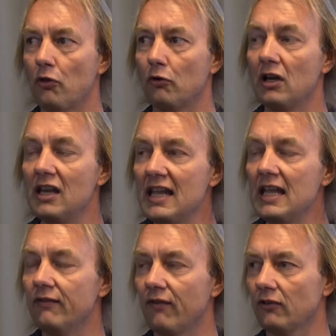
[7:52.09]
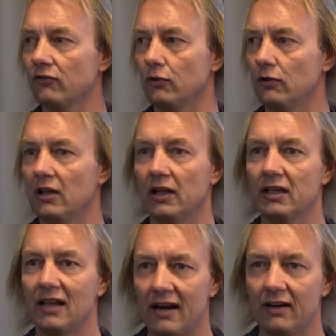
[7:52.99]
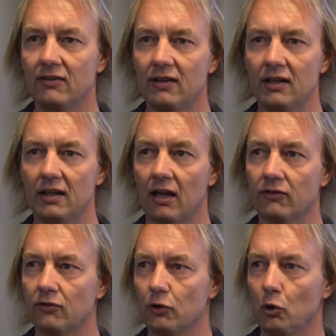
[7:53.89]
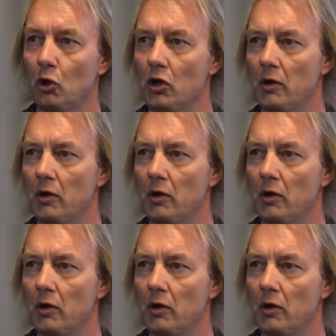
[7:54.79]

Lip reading: and the relief as to the clarity as to